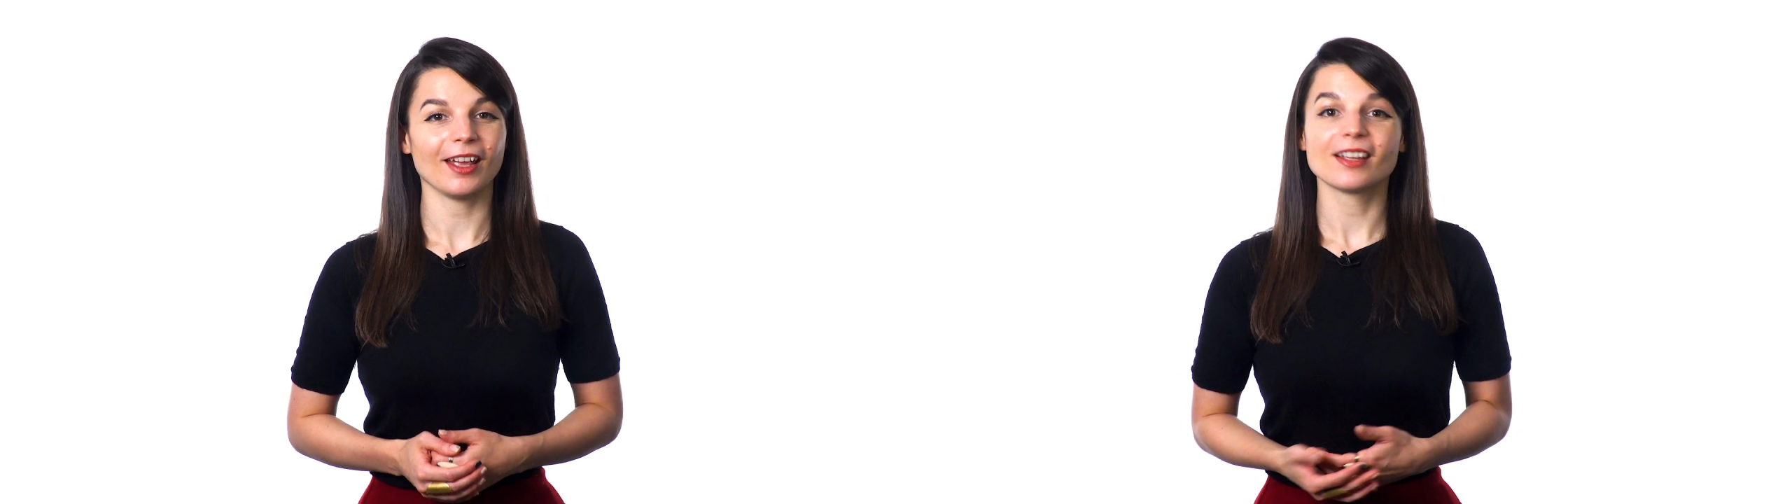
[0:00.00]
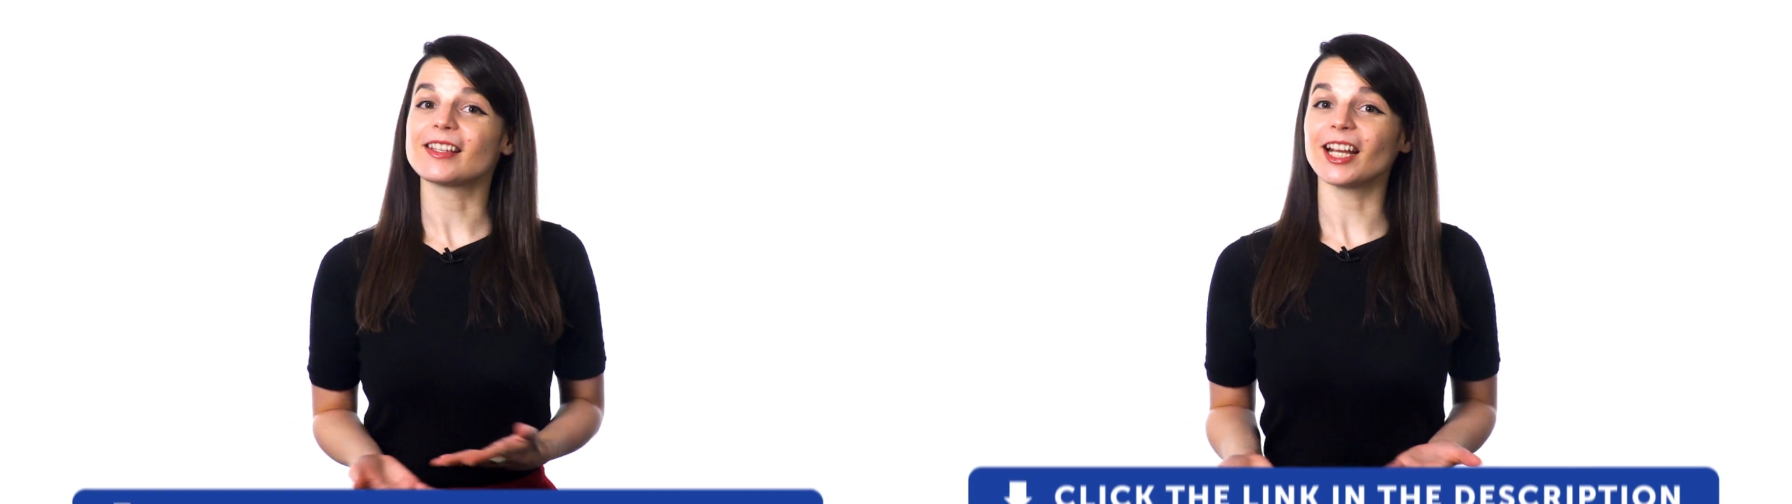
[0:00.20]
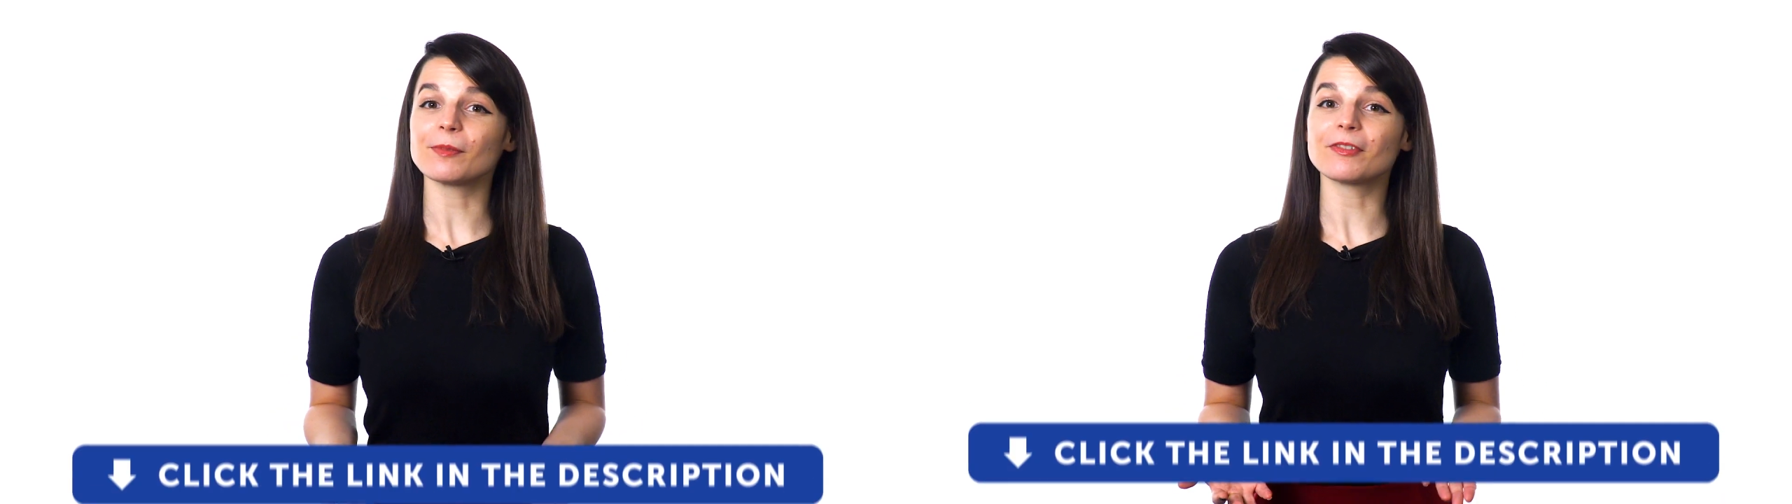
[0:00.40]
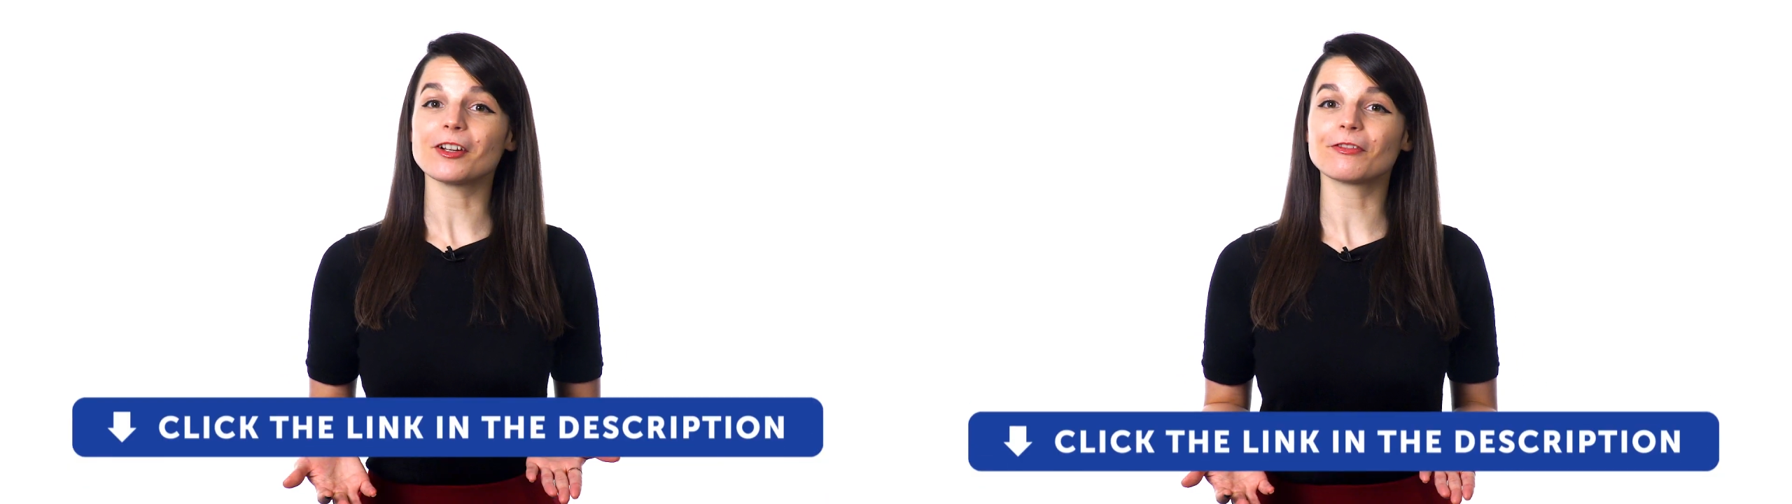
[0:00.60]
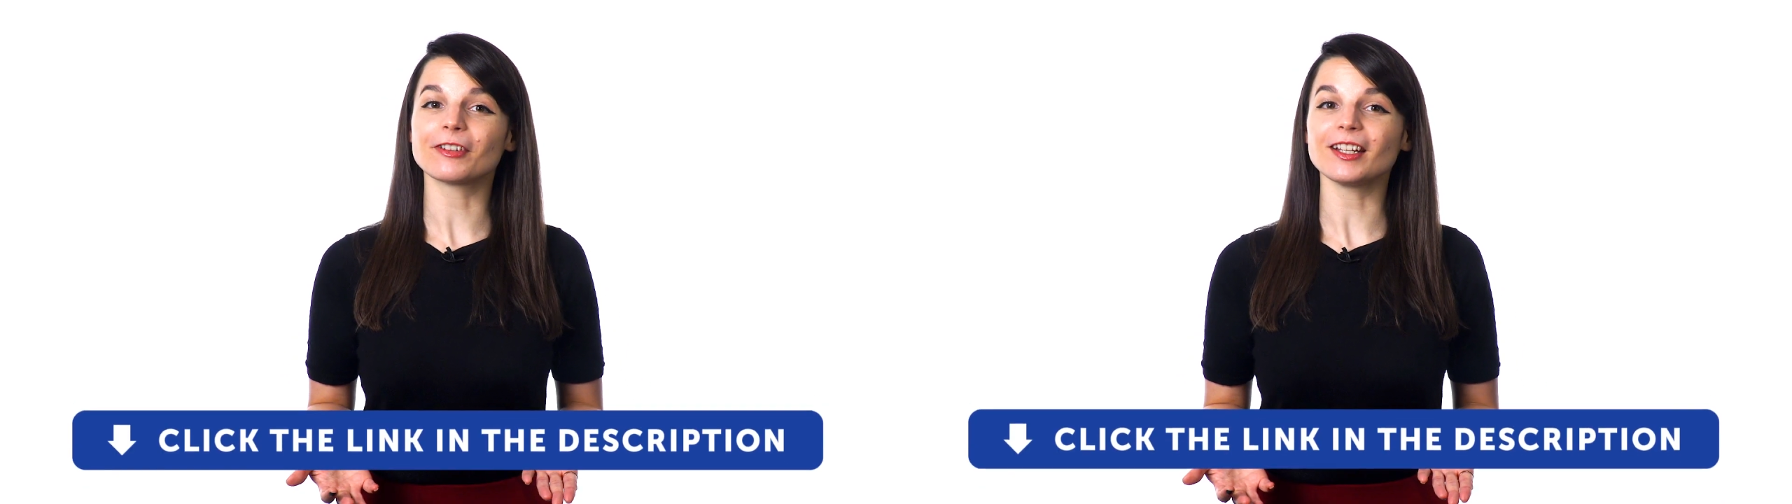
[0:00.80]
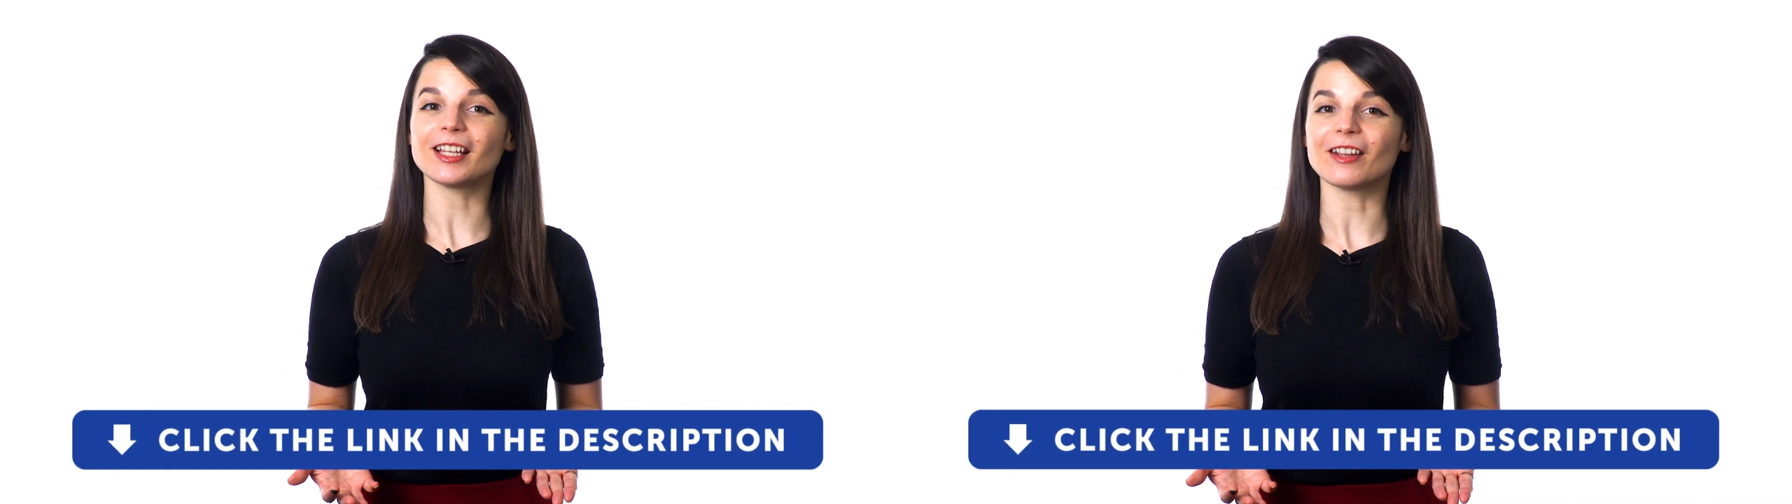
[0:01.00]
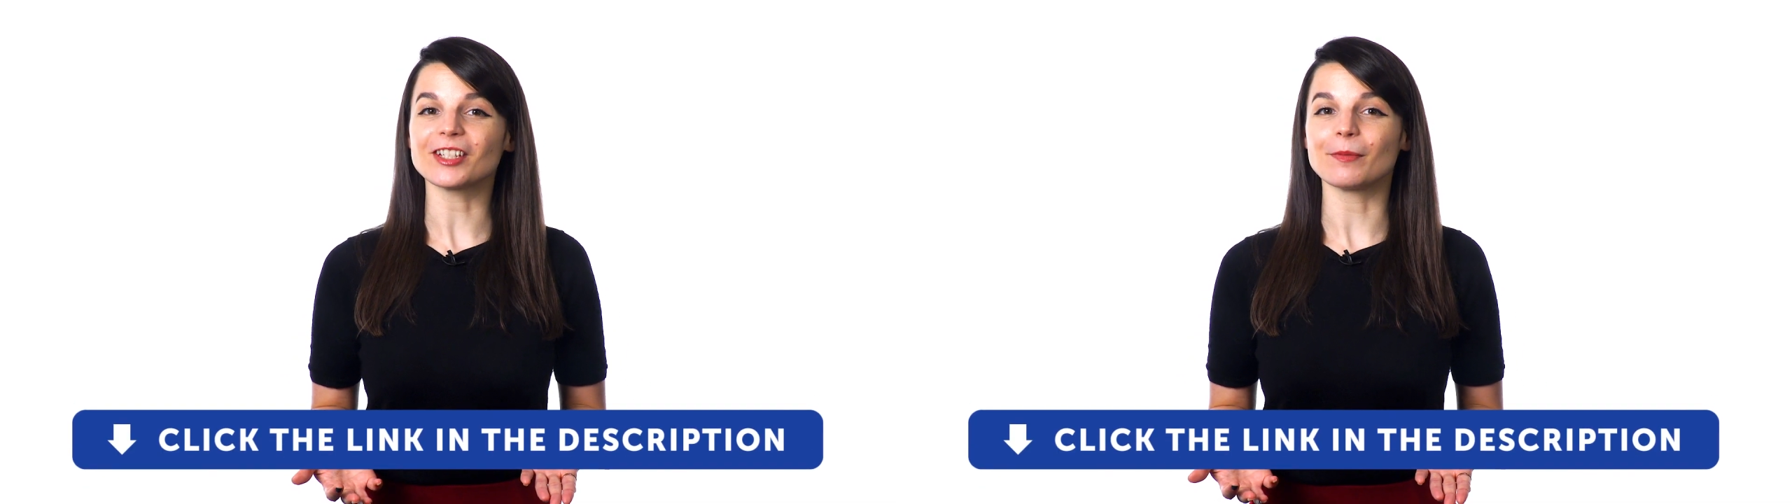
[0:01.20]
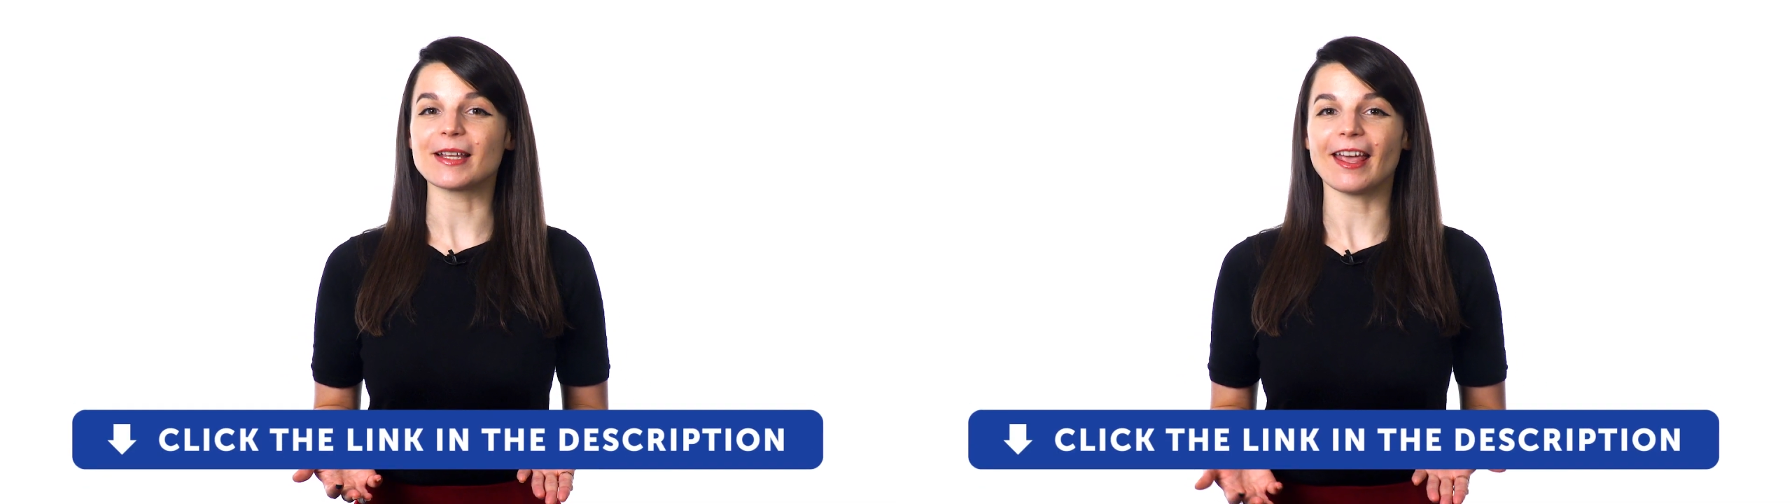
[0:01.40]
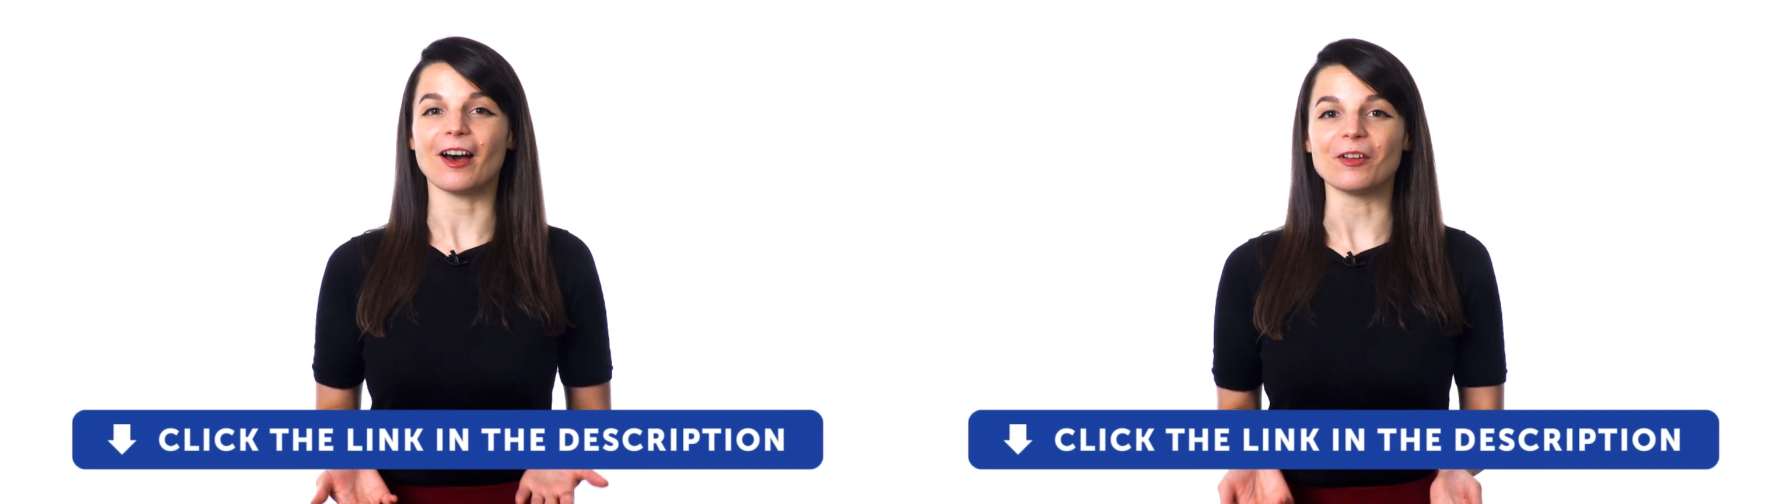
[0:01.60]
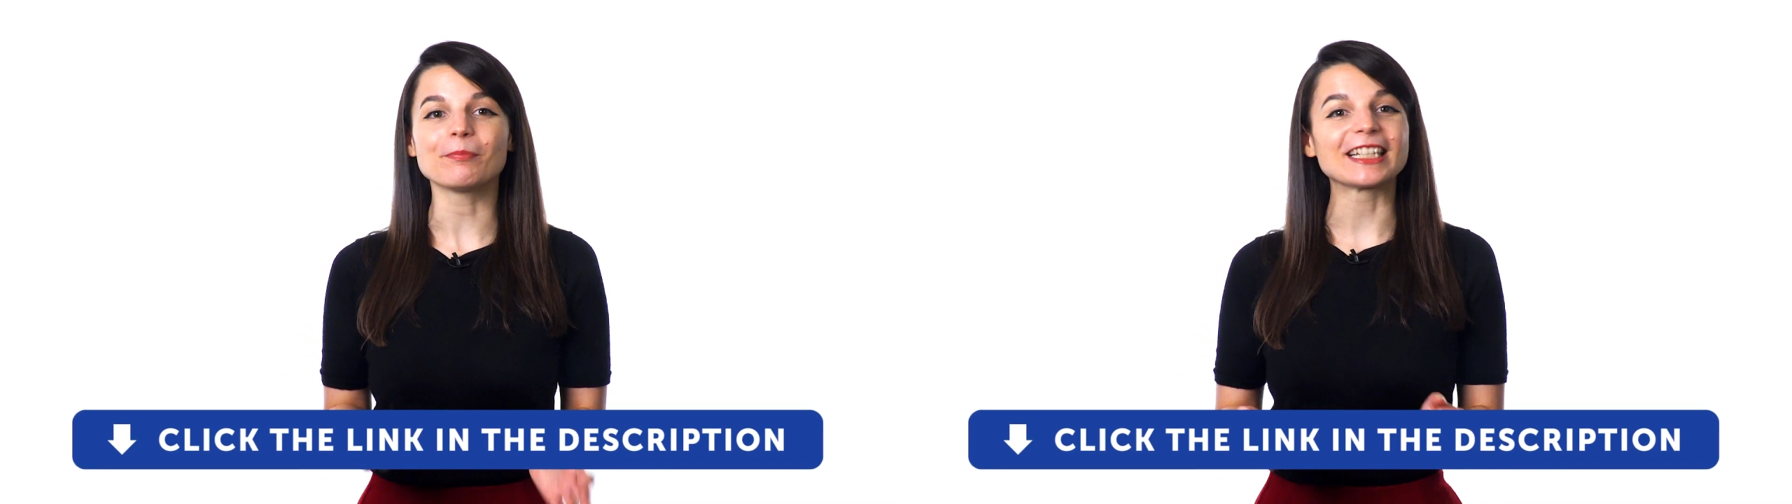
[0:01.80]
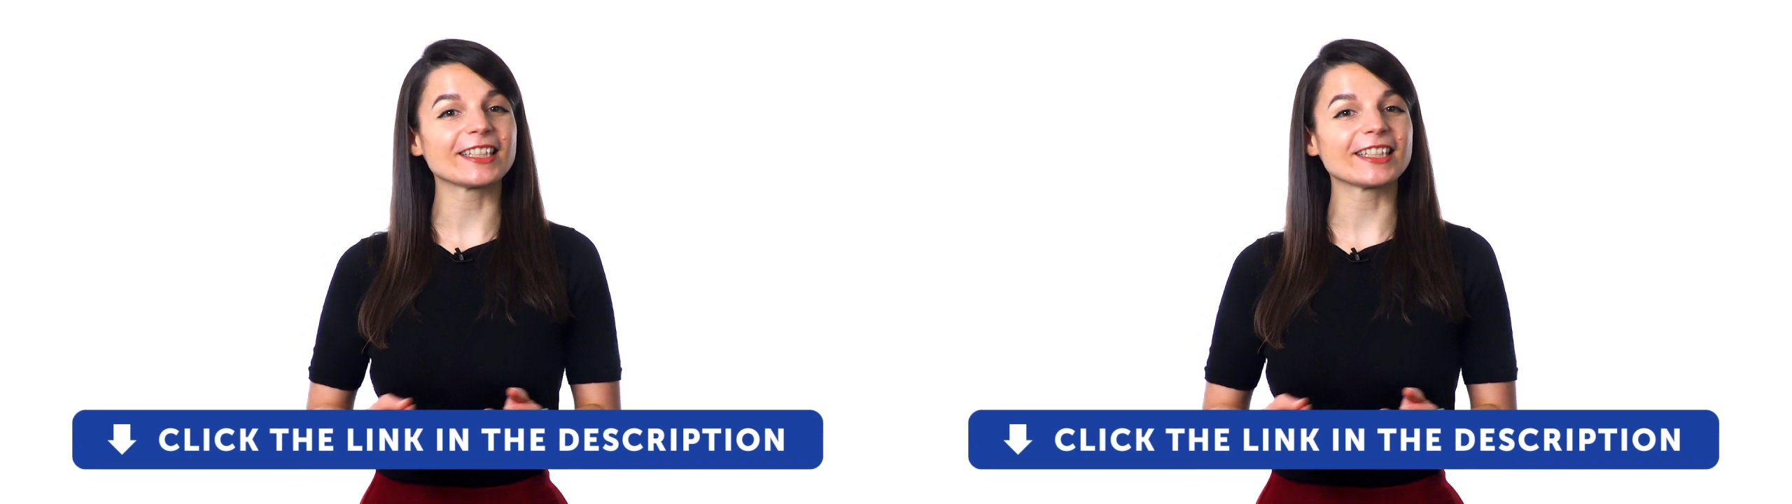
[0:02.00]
Sign up for your free lifetime account by